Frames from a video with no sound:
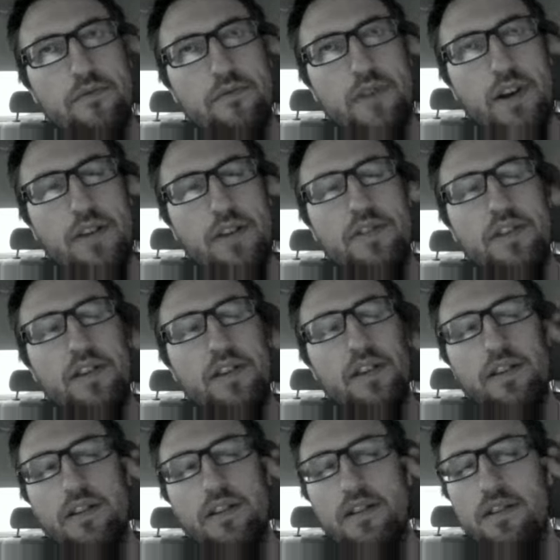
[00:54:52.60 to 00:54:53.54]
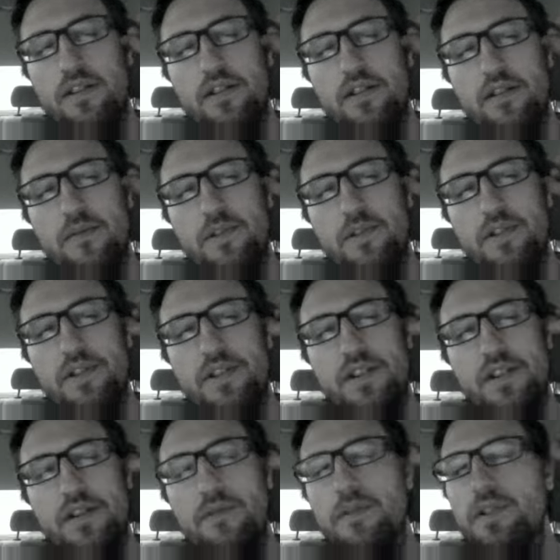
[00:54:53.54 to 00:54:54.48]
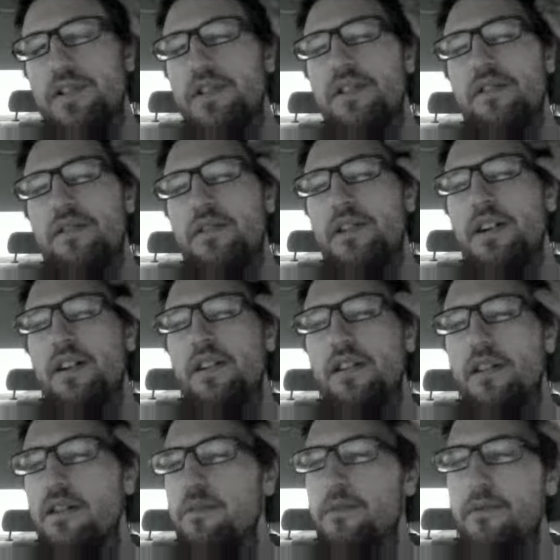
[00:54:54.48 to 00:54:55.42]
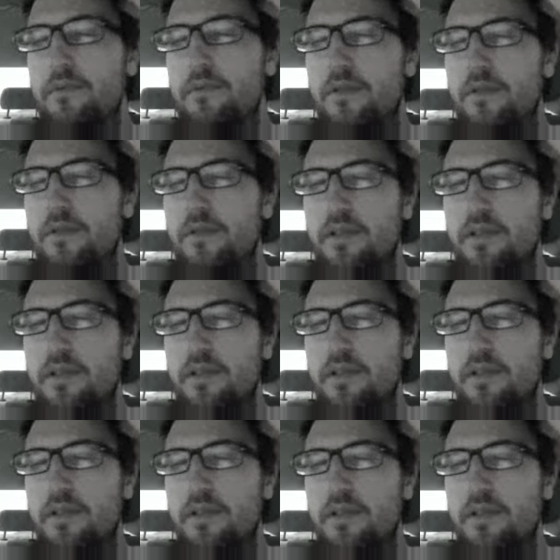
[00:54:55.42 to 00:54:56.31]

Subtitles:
think I want to say you can. I could be wrong about that.